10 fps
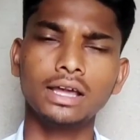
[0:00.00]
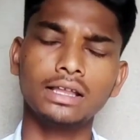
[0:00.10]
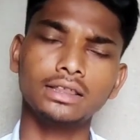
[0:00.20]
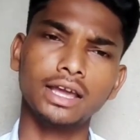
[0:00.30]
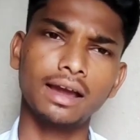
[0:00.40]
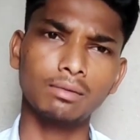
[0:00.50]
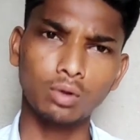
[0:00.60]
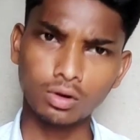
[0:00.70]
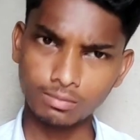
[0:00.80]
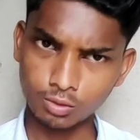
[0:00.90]
They have a
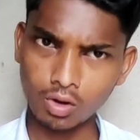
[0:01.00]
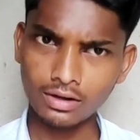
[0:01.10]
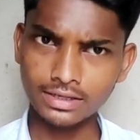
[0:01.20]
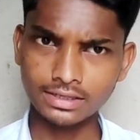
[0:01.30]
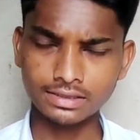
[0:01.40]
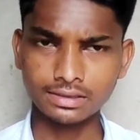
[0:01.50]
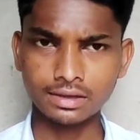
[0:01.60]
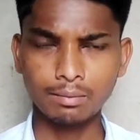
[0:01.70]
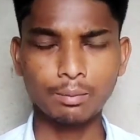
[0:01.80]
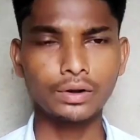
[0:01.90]
lot of knowledge,
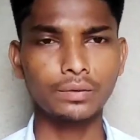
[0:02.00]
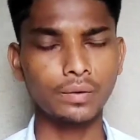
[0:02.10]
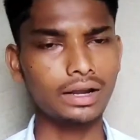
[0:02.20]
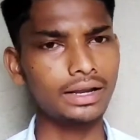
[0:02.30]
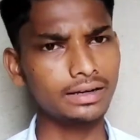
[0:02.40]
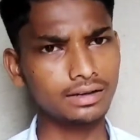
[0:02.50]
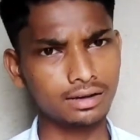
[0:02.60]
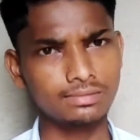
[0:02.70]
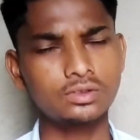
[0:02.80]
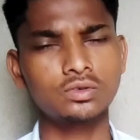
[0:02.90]
but when it
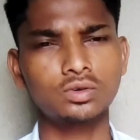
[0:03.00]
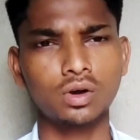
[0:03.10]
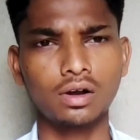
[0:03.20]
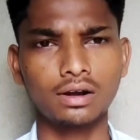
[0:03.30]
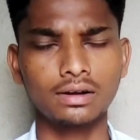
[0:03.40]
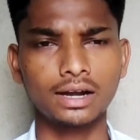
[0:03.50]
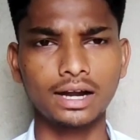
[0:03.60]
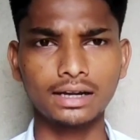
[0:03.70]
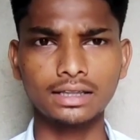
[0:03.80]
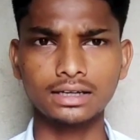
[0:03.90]
comes to talk,
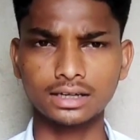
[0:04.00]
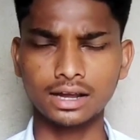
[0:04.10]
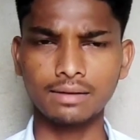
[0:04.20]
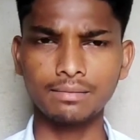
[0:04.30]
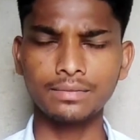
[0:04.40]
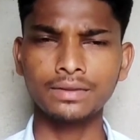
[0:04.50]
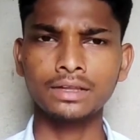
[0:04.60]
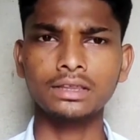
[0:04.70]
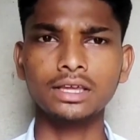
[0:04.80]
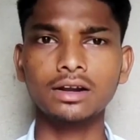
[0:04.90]
at that time
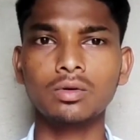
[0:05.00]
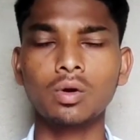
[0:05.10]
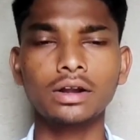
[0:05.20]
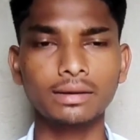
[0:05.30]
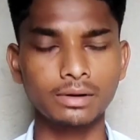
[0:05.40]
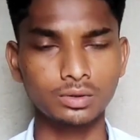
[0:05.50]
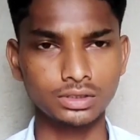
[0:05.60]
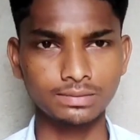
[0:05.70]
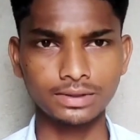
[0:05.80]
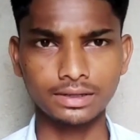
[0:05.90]
they are not able to
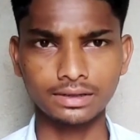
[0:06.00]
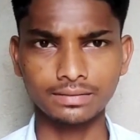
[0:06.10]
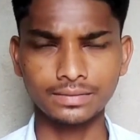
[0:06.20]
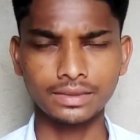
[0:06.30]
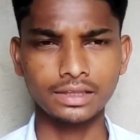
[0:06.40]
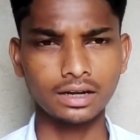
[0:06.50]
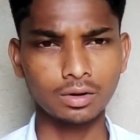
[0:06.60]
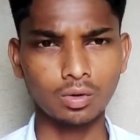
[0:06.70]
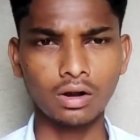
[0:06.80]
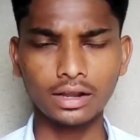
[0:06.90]
speak. They are
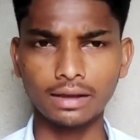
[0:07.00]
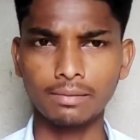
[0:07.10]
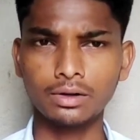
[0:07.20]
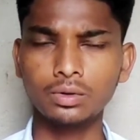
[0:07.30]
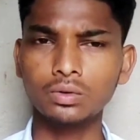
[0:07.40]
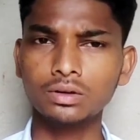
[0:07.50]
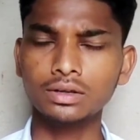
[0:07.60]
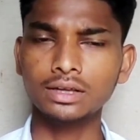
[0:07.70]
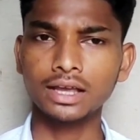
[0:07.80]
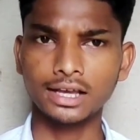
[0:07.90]
not able to
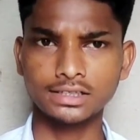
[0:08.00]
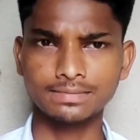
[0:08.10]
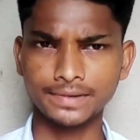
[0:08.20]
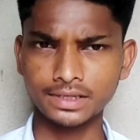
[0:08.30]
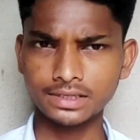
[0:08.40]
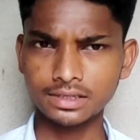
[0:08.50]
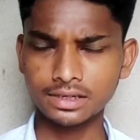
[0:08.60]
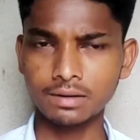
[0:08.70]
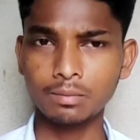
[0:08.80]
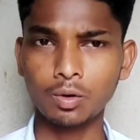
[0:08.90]
express
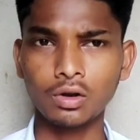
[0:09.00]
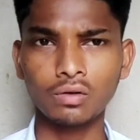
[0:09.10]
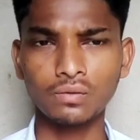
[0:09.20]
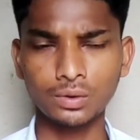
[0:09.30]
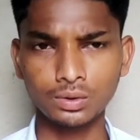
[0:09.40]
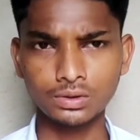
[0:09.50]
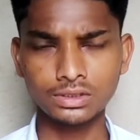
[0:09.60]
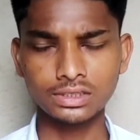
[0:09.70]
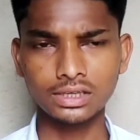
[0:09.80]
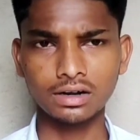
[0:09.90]
their point of views,
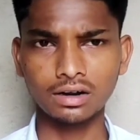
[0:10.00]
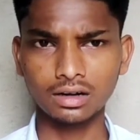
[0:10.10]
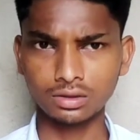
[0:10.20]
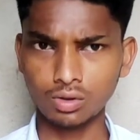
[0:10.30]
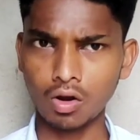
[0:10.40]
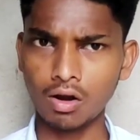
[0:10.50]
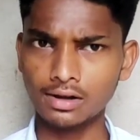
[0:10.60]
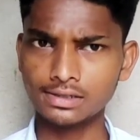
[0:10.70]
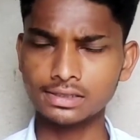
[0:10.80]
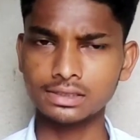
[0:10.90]
their
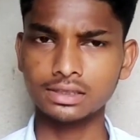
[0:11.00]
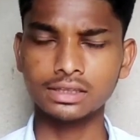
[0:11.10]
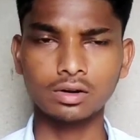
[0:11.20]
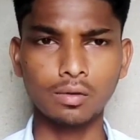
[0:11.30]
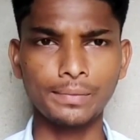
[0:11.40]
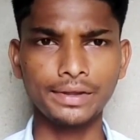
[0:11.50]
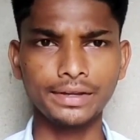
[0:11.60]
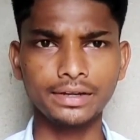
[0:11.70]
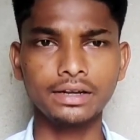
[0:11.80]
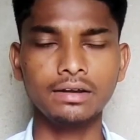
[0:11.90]
thoughts, their
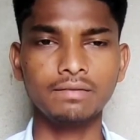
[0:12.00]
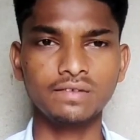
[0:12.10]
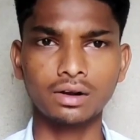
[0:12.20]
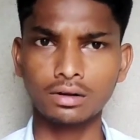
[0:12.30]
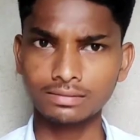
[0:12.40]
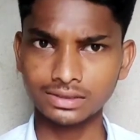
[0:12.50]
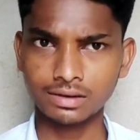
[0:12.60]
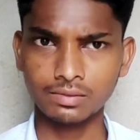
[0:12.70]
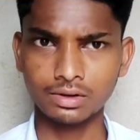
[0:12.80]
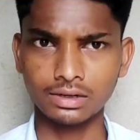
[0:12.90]
opinion in front of
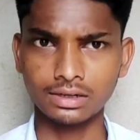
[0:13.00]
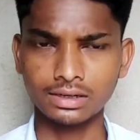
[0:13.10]
someone.